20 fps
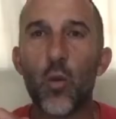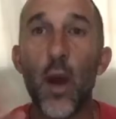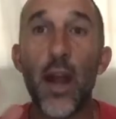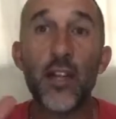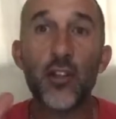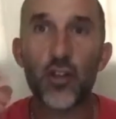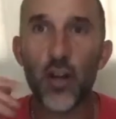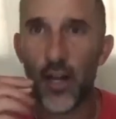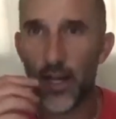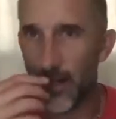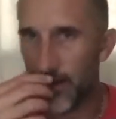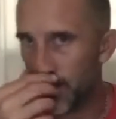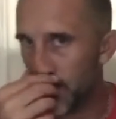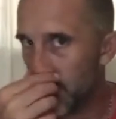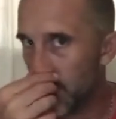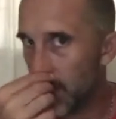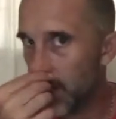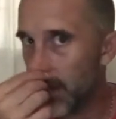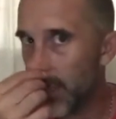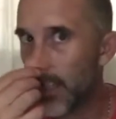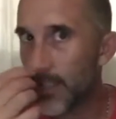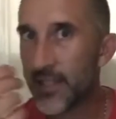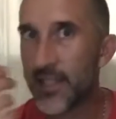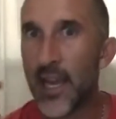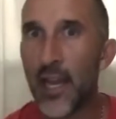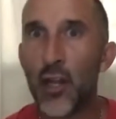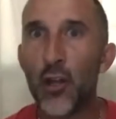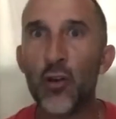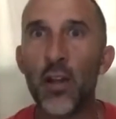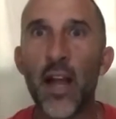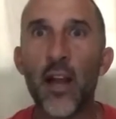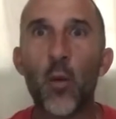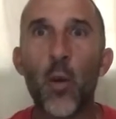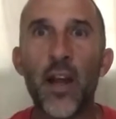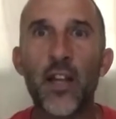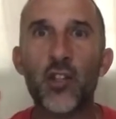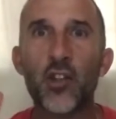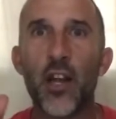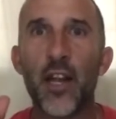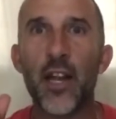weight training. Let's say you like
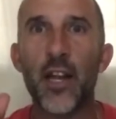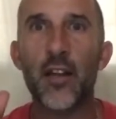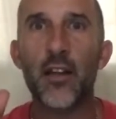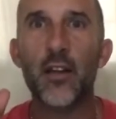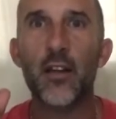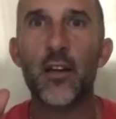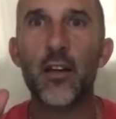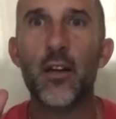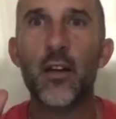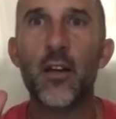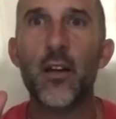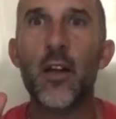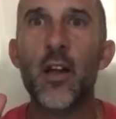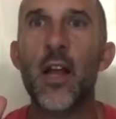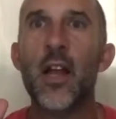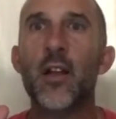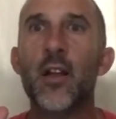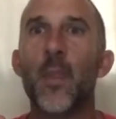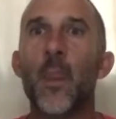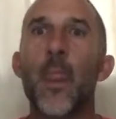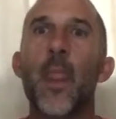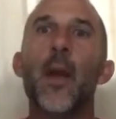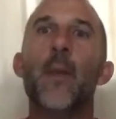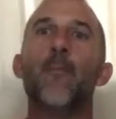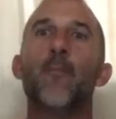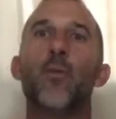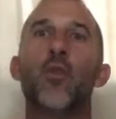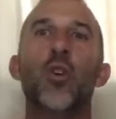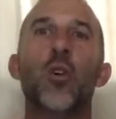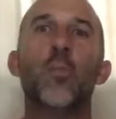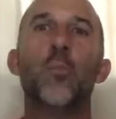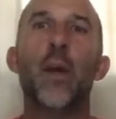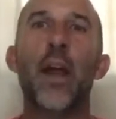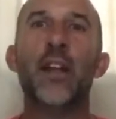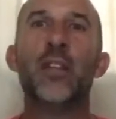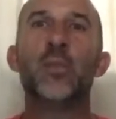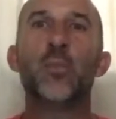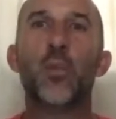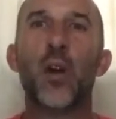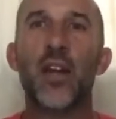weight training. You're
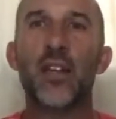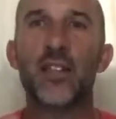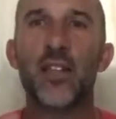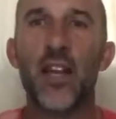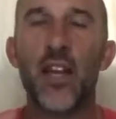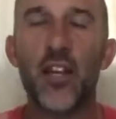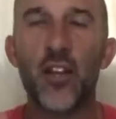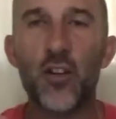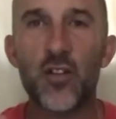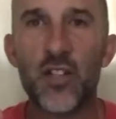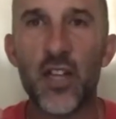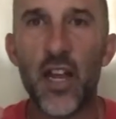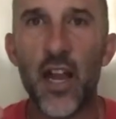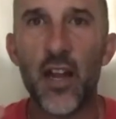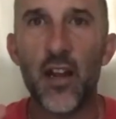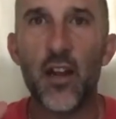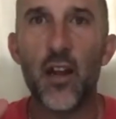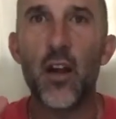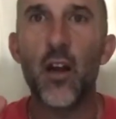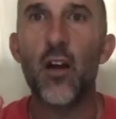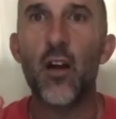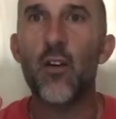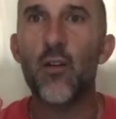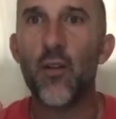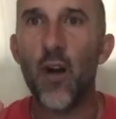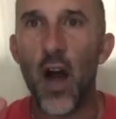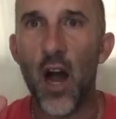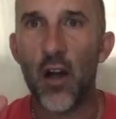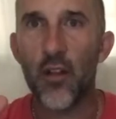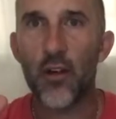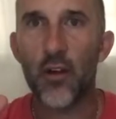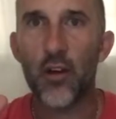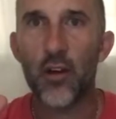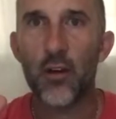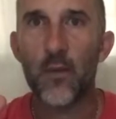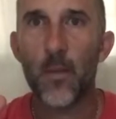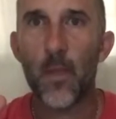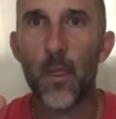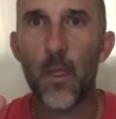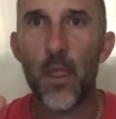bench pressing and you say, Father,
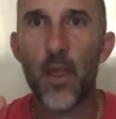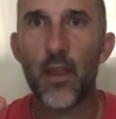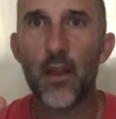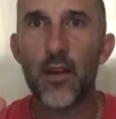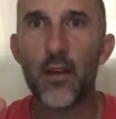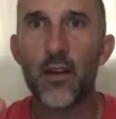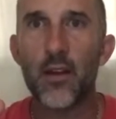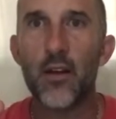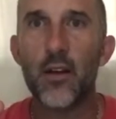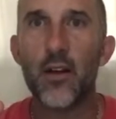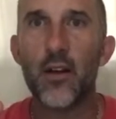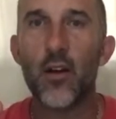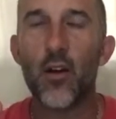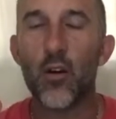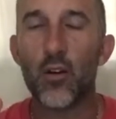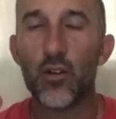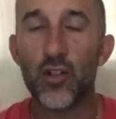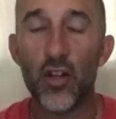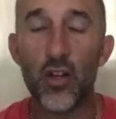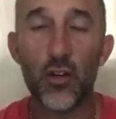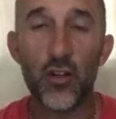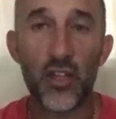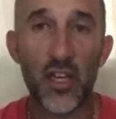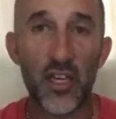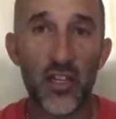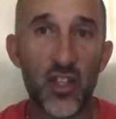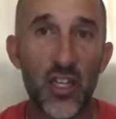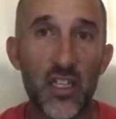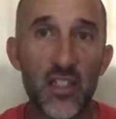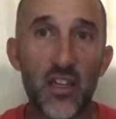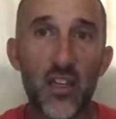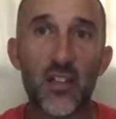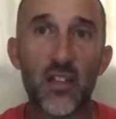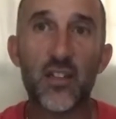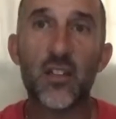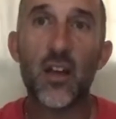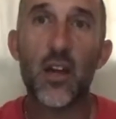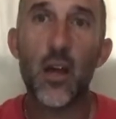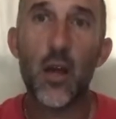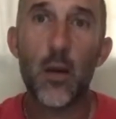or you say,
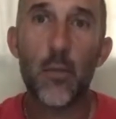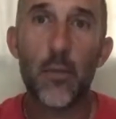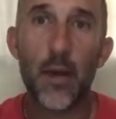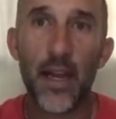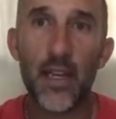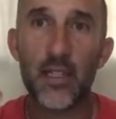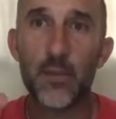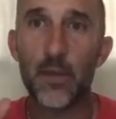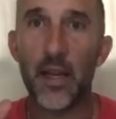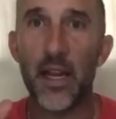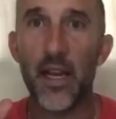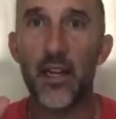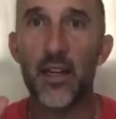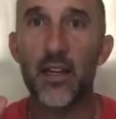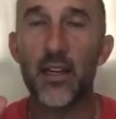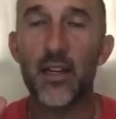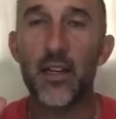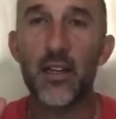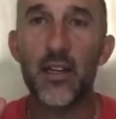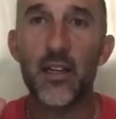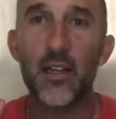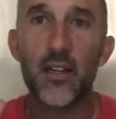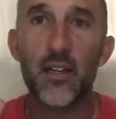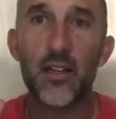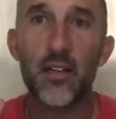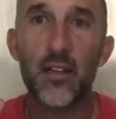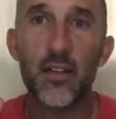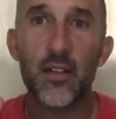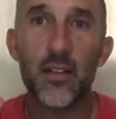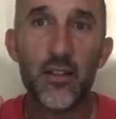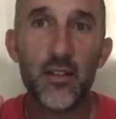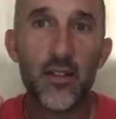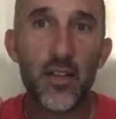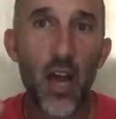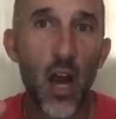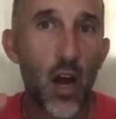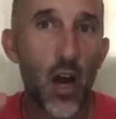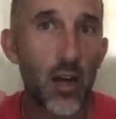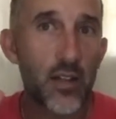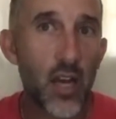Jesus, pace me.
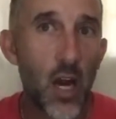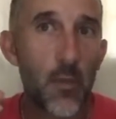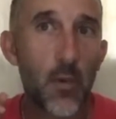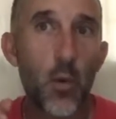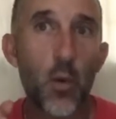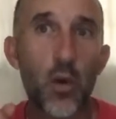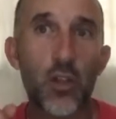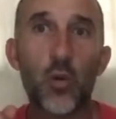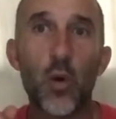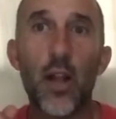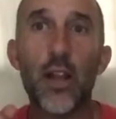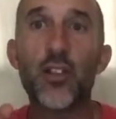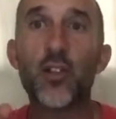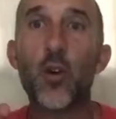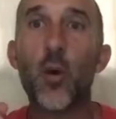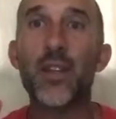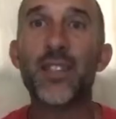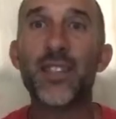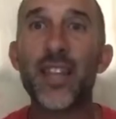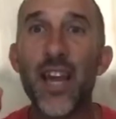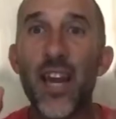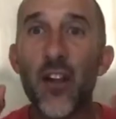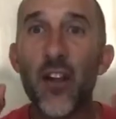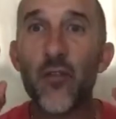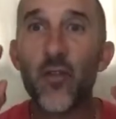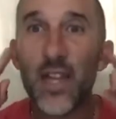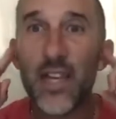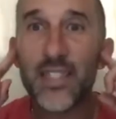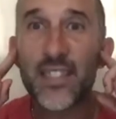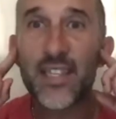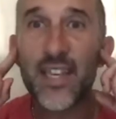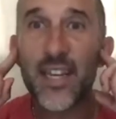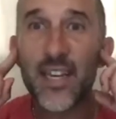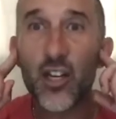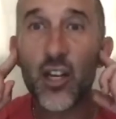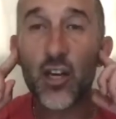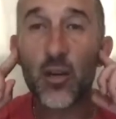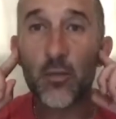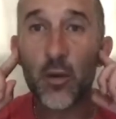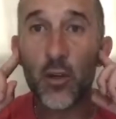Tell me what you want. So instead of listening to
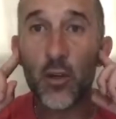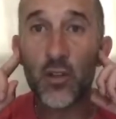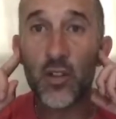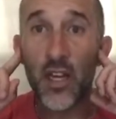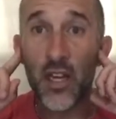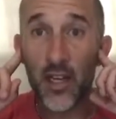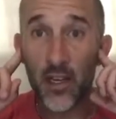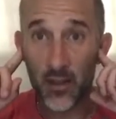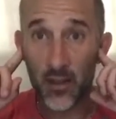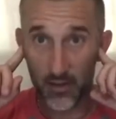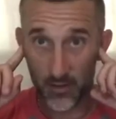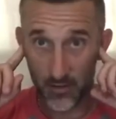your music